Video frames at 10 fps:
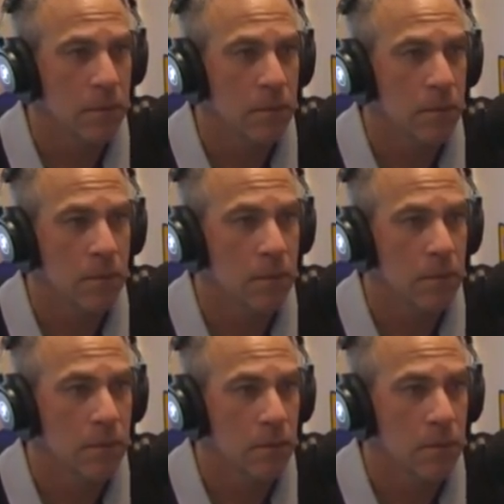
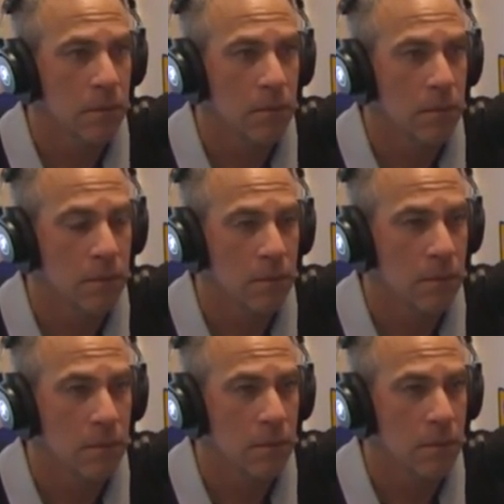
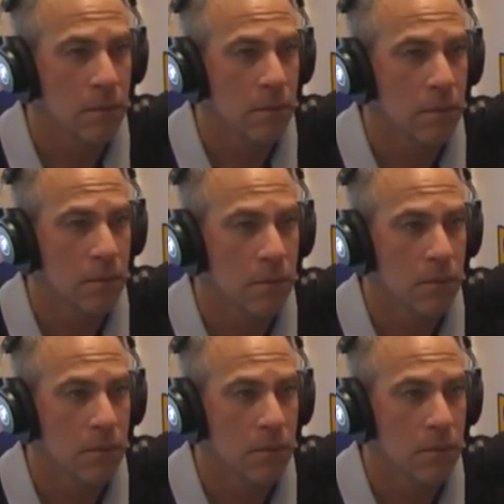(not speaking)